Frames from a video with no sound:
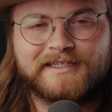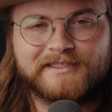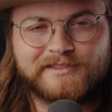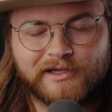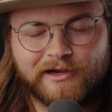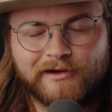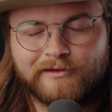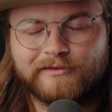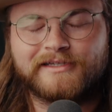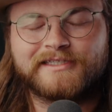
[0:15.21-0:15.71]
It's
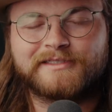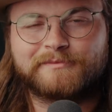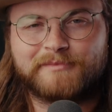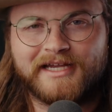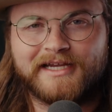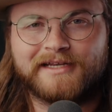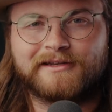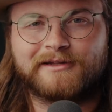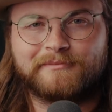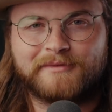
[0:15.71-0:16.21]
always
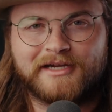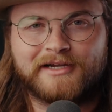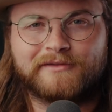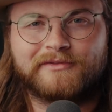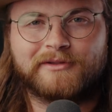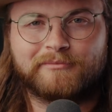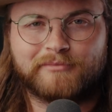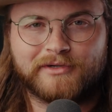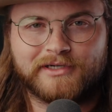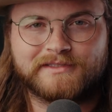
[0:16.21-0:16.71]
been
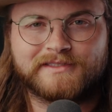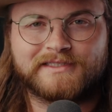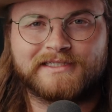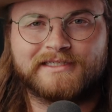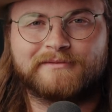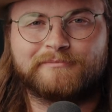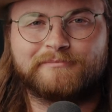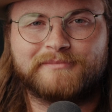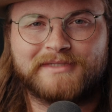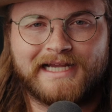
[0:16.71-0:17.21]
about the
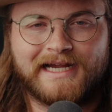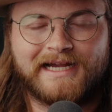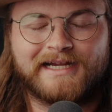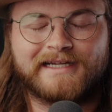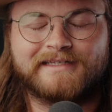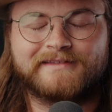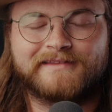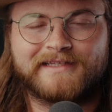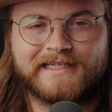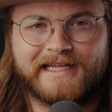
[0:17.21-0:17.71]
person
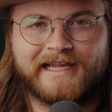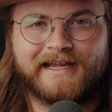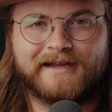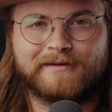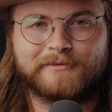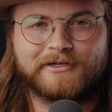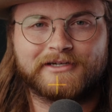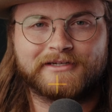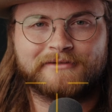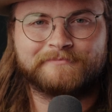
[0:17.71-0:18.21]
behind the
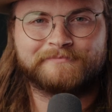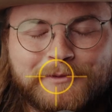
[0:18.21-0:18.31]
camera.